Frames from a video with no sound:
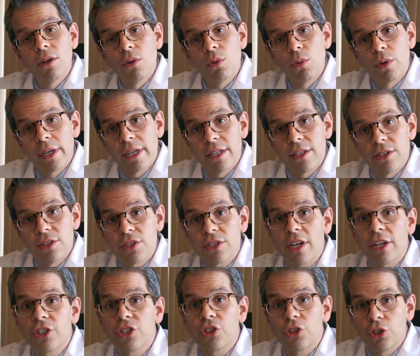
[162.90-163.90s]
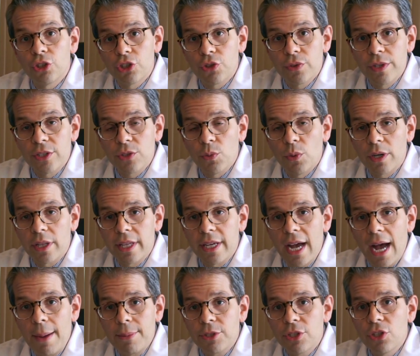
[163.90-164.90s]
we're going to discuss surgery as one of the
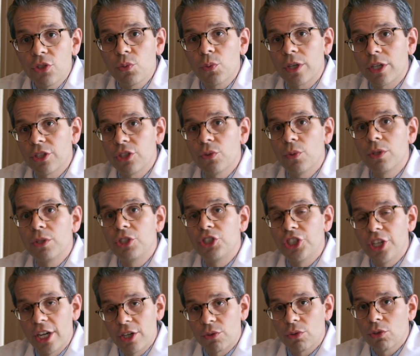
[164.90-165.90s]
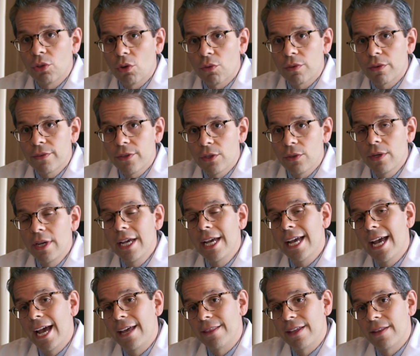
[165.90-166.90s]
options. We're going to do a general overview,
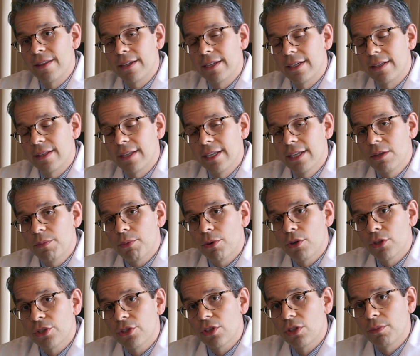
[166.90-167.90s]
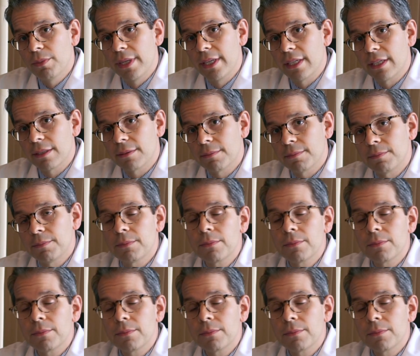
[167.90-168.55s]
and then in the in-person meeting,